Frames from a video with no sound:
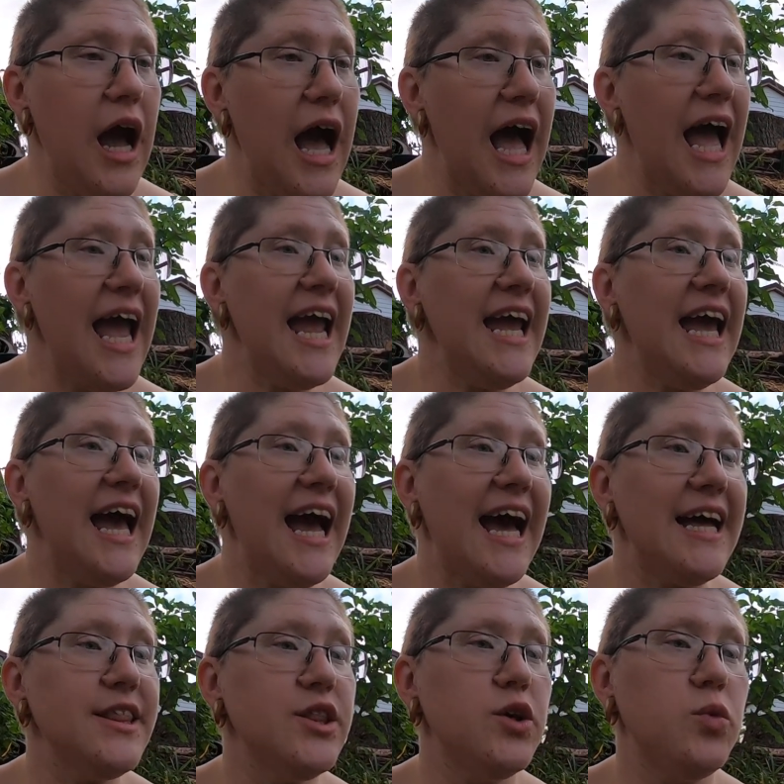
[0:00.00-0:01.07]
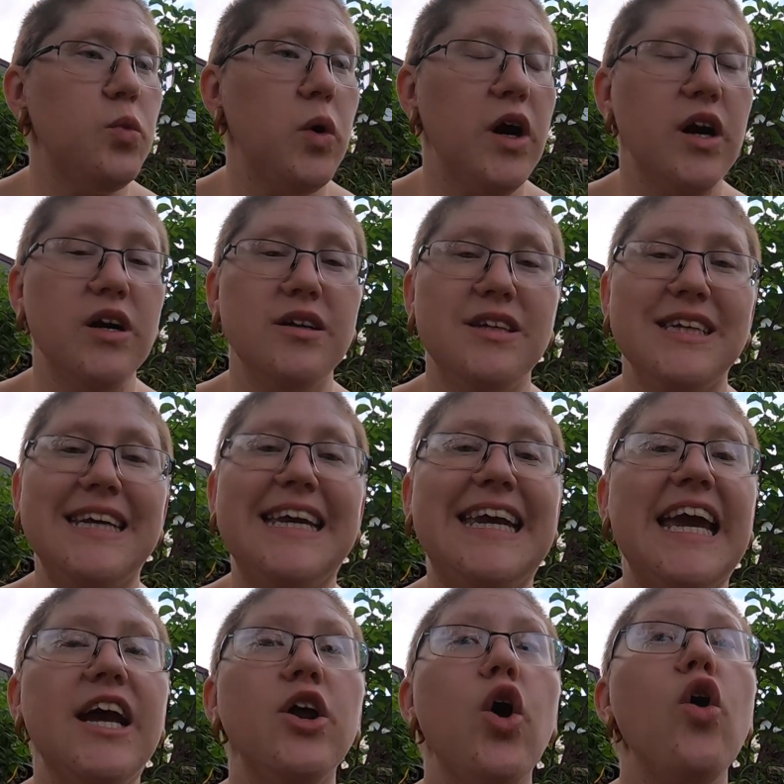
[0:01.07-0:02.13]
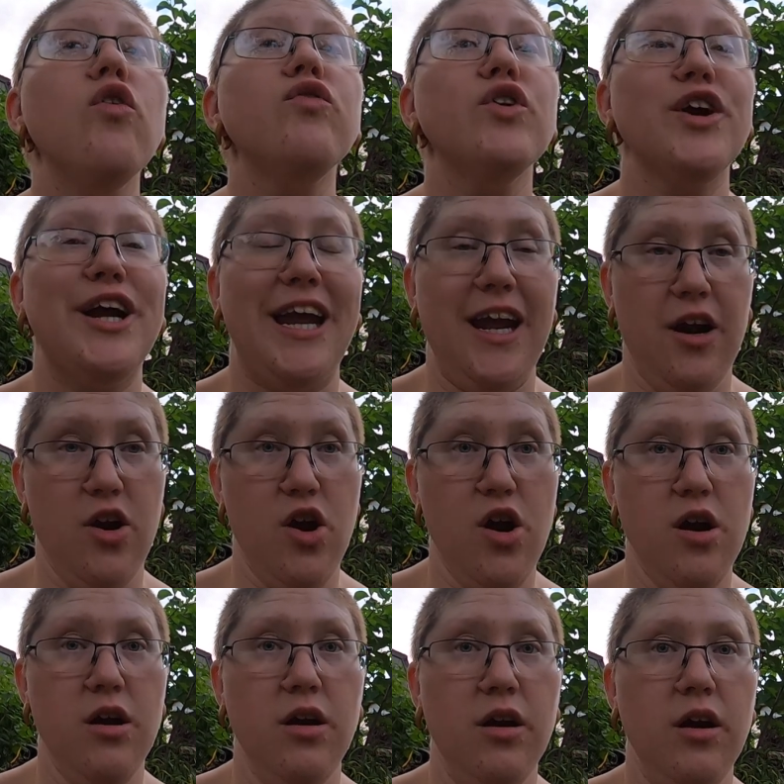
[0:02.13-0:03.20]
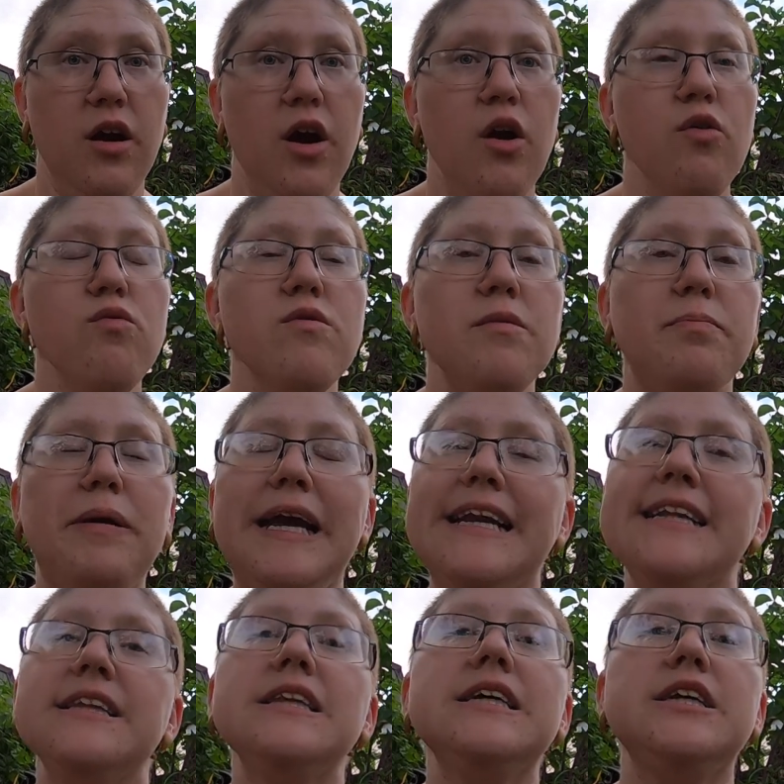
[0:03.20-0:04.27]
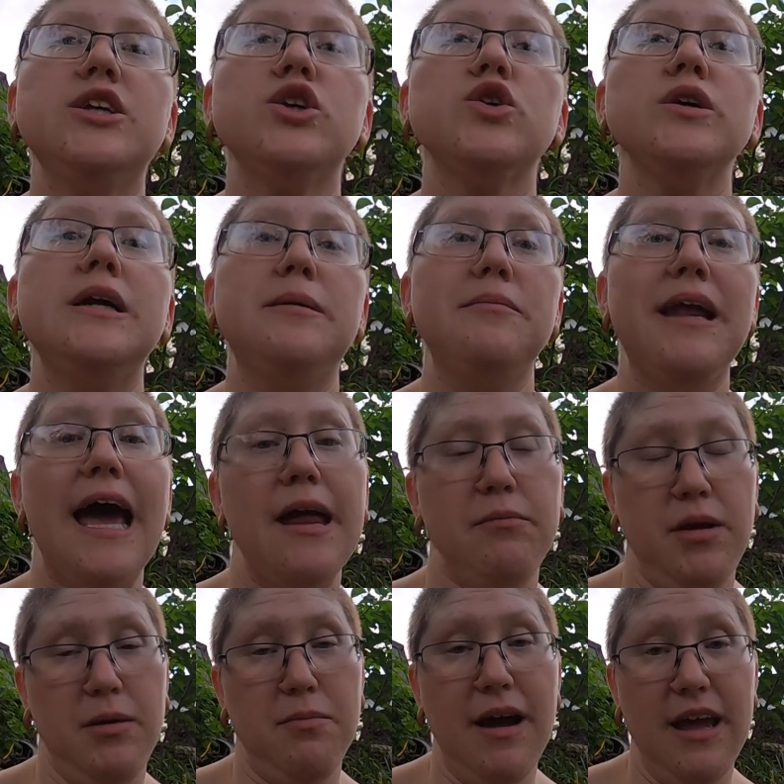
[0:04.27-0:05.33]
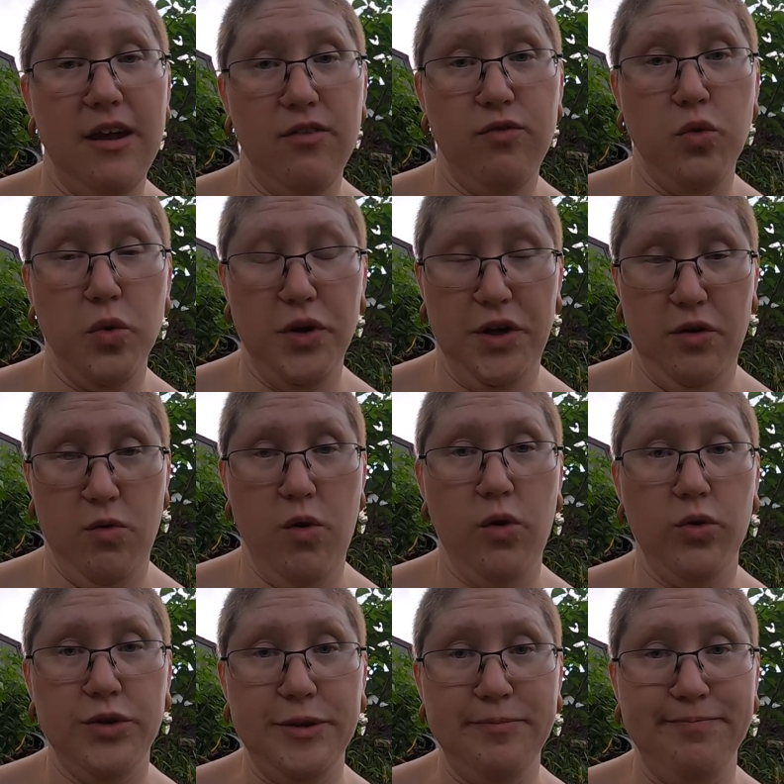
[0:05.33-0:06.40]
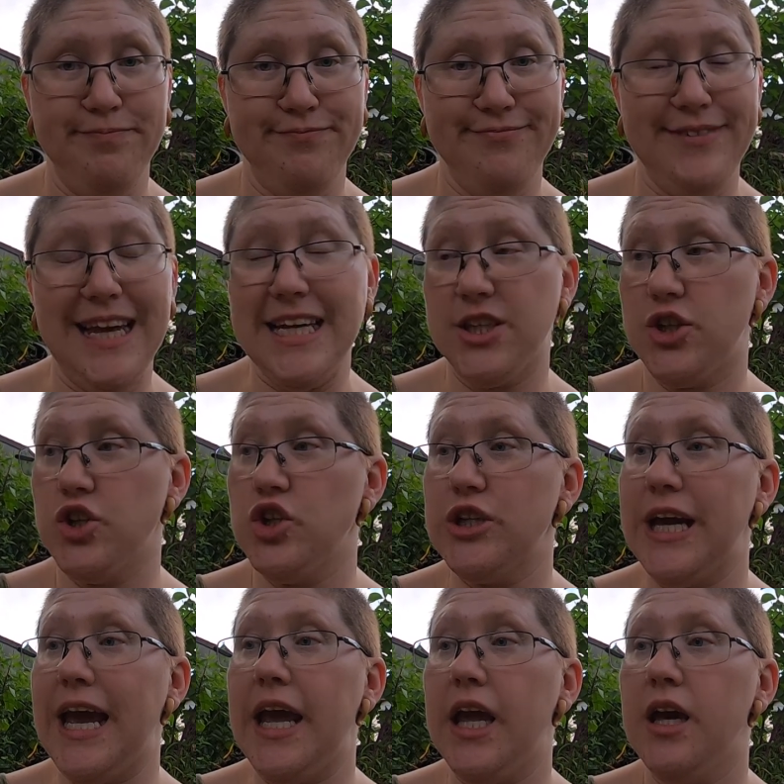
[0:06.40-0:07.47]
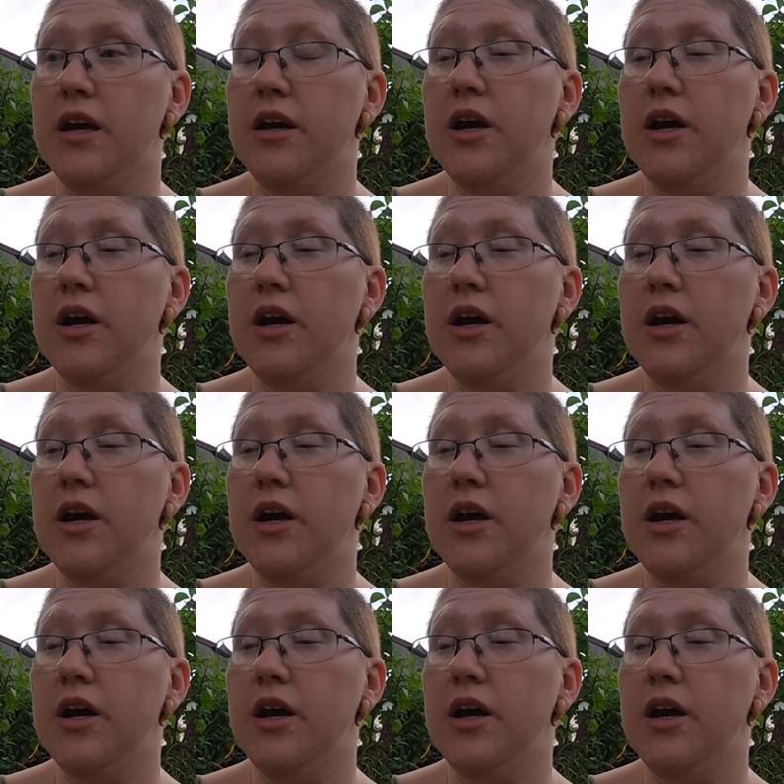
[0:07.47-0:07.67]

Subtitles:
I had the words "get over here" repeatedly screamed at me by a 4-year-old yesterday